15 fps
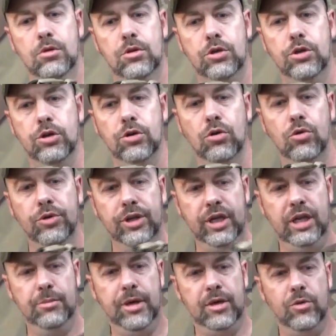Good old
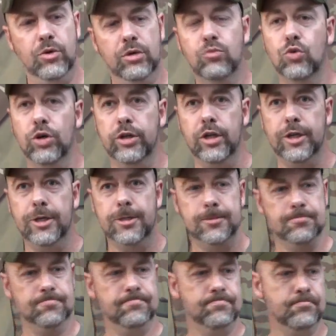MA1 Woodland.
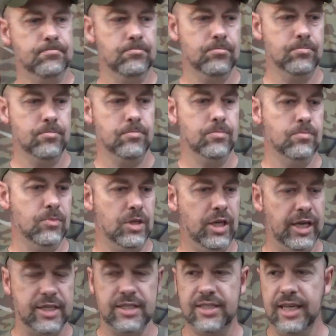
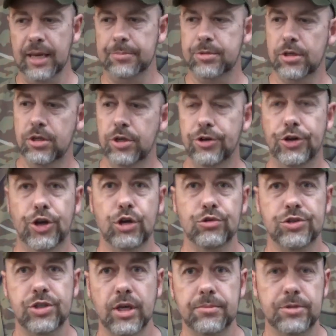Except no
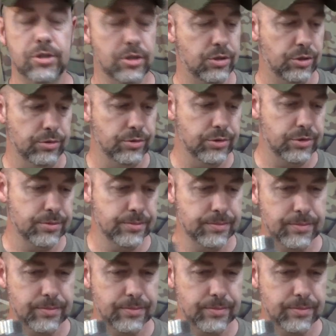substitutes.